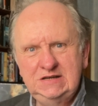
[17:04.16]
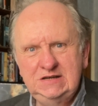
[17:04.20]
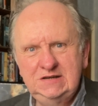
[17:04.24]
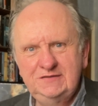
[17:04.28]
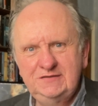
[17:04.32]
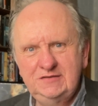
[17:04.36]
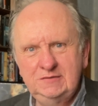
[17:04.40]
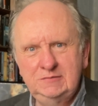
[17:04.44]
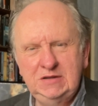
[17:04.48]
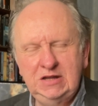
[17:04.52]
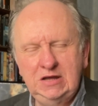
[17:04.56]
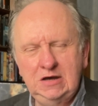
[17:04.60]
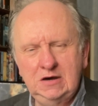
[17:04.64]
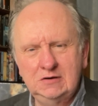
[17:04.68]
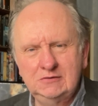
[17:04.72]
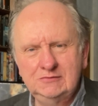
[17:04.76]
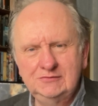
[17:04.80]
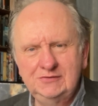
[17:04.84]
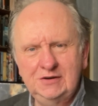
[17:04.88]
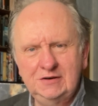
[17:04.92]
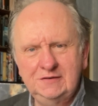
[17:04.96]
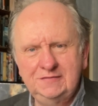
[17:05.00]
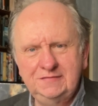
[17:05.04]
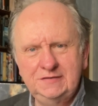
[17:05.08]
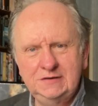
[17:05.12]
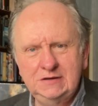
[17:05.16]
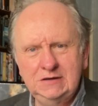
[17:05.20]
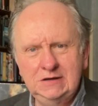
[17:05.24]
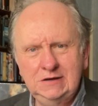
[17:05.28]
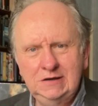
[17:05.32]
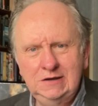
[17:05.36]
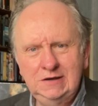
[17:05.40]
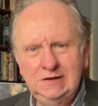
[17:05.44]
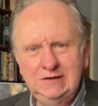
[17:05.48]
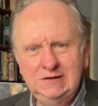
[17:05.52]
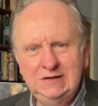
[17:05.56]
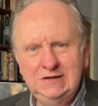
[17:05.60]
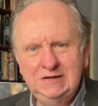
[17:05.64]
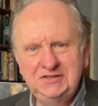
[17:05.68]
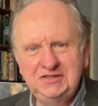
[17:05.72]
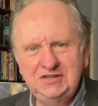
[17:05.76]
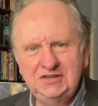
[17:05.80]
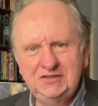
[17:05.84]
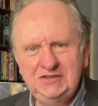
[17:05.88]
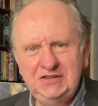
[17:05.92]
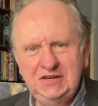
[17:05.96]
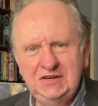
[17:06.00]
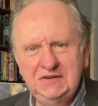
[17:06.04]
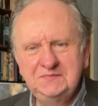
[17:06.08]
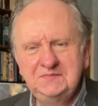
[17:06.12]
from the old offer,
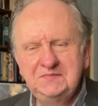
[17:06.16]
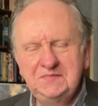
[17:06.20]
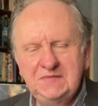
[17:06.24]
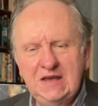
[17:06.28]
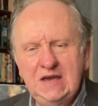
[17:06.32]
don't you?